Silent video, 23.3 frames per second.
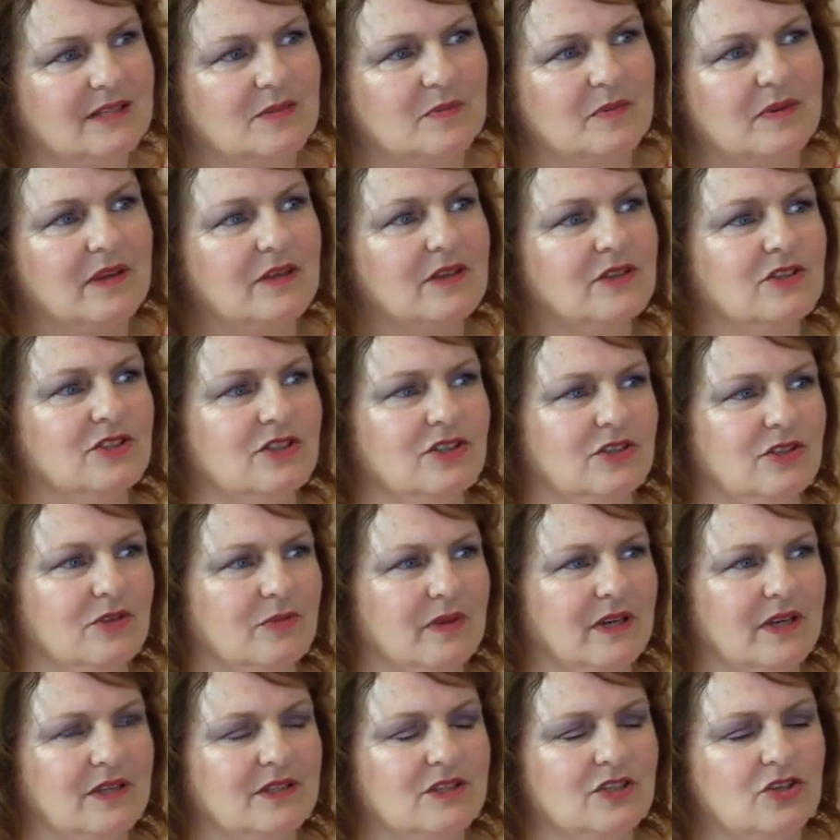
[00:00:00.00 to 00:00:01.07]
speaks to you?
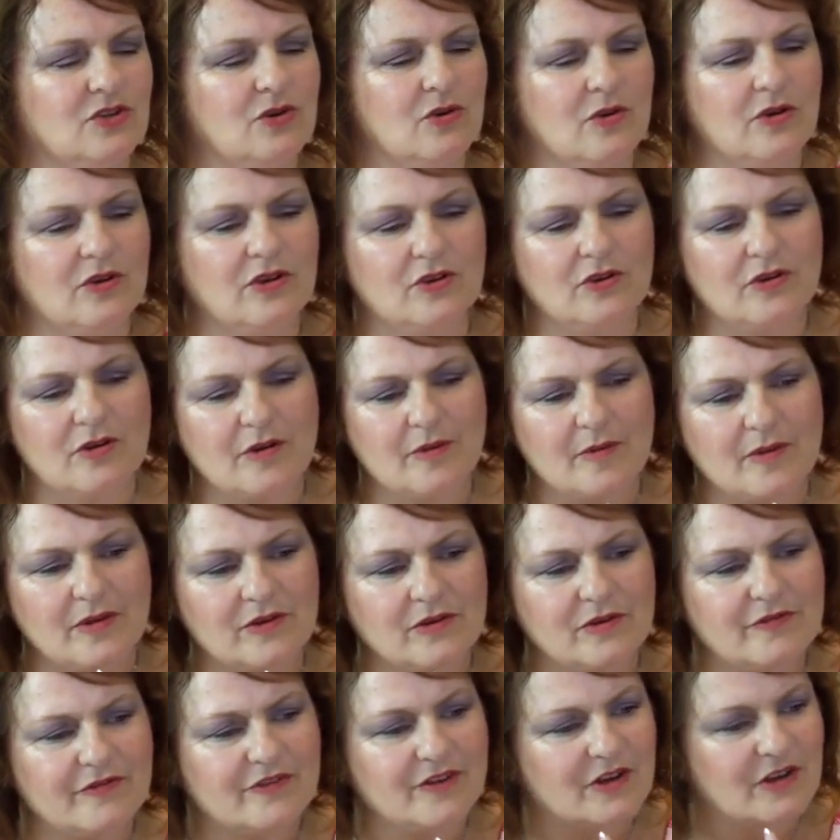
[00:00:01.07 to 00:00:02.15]
Because you're
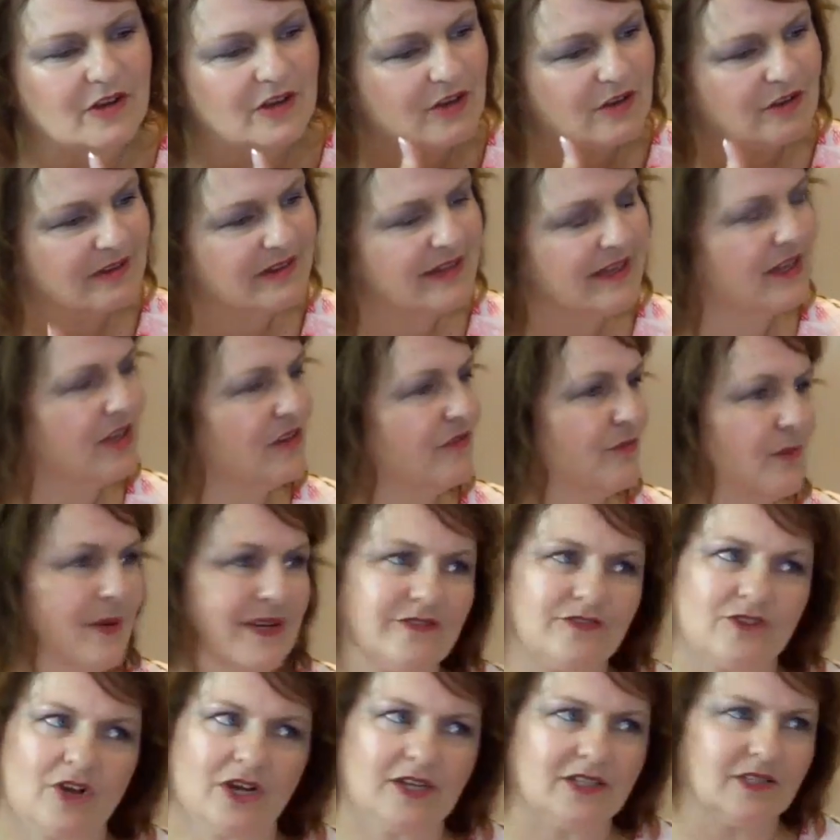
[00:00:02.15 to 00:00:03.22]
like,
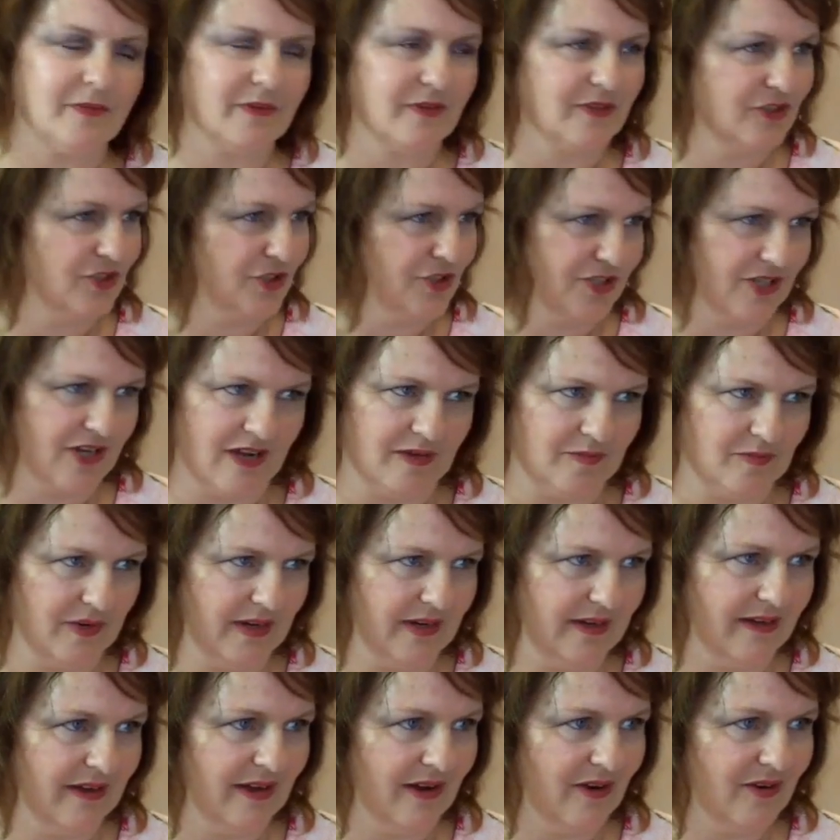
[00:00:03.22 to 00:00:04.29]
we've talked about your time
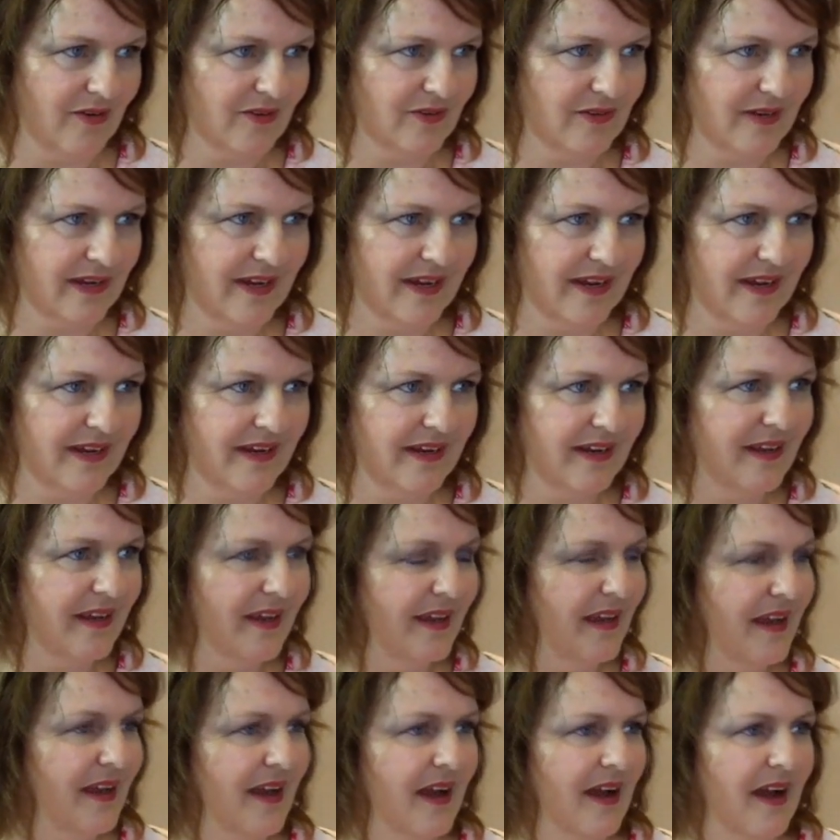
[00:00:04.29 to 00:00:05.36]
right now, right? Mm-hmm.
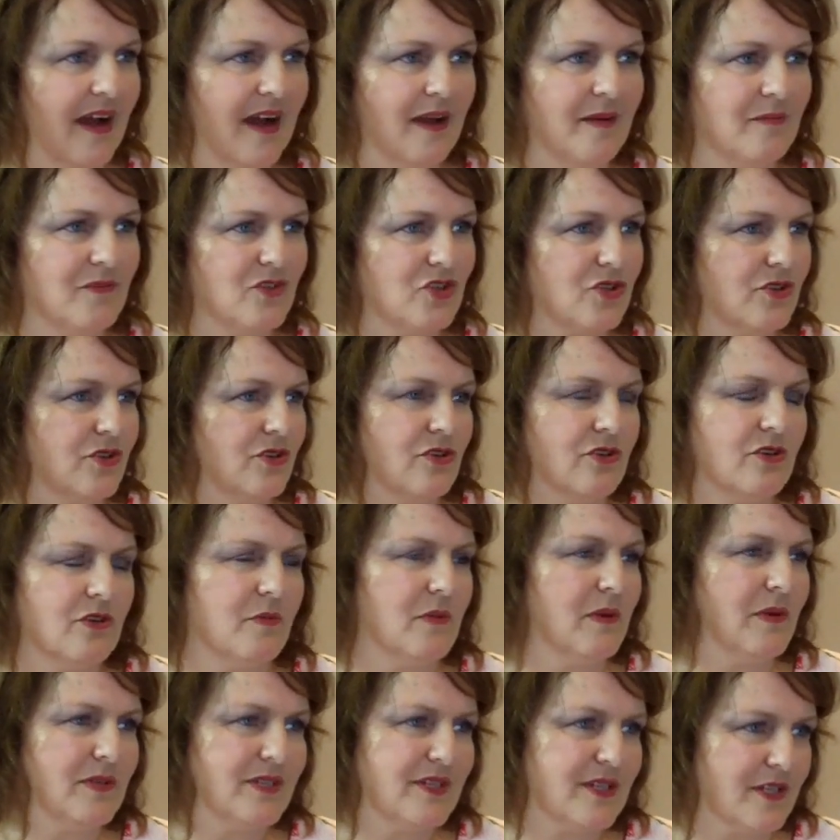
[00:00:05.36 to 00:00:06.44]
I'm sure you could
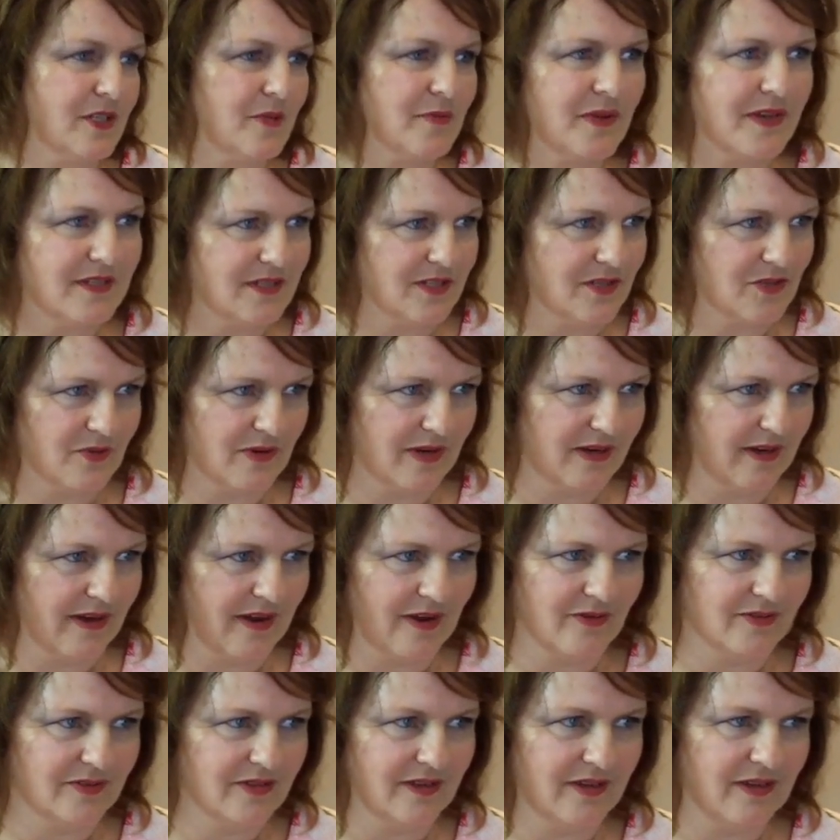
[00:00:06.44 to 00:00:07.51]
be 6 places right
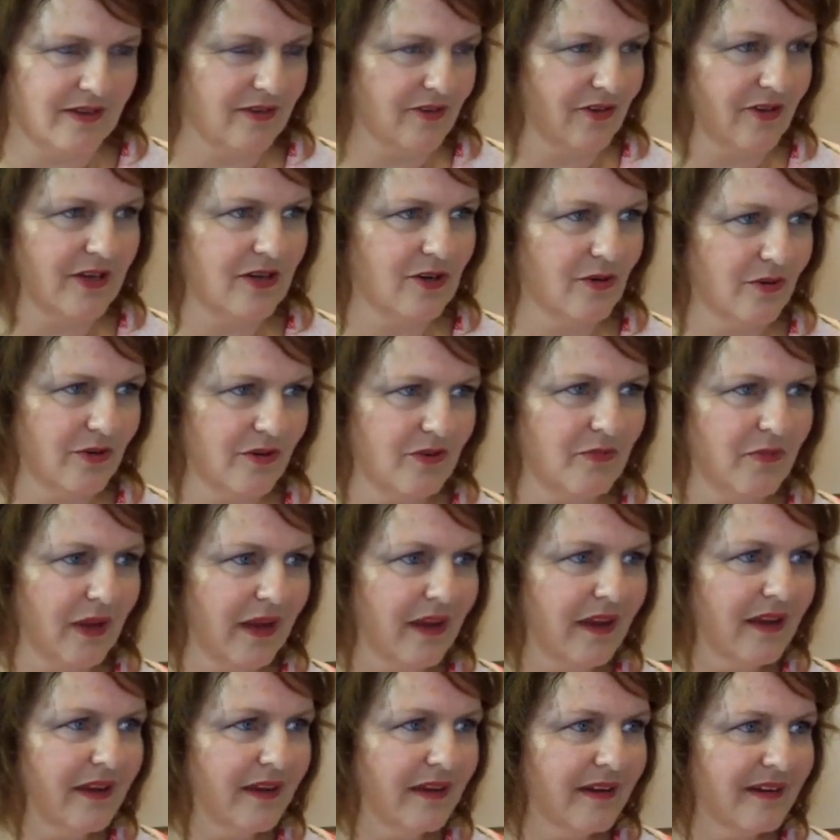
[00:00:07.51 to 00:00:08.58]
now, and you're here with
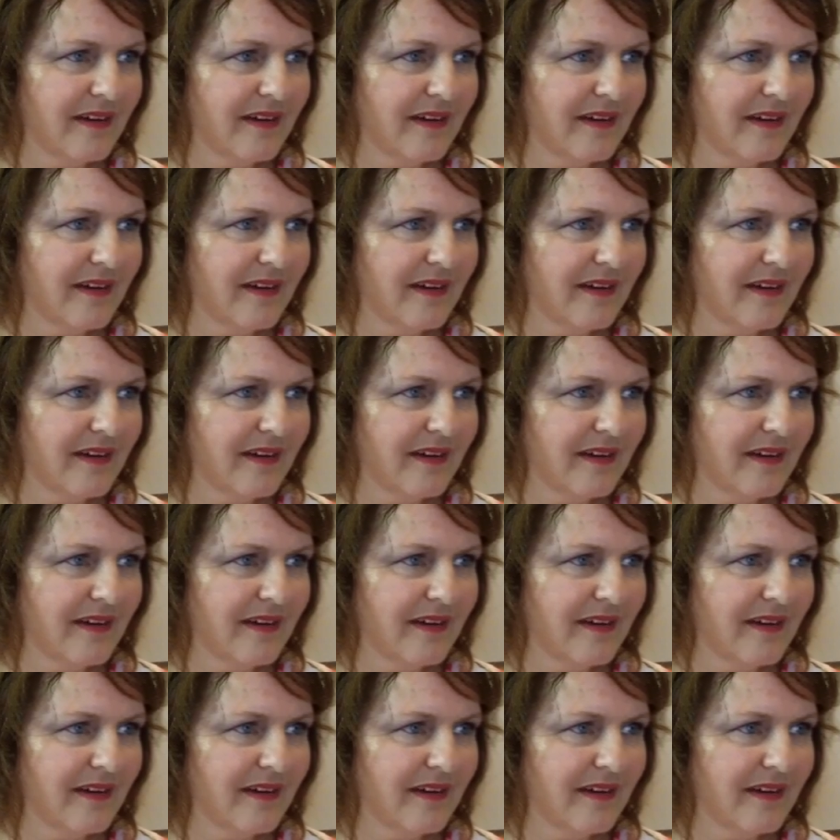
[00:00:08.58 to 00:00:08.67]
me.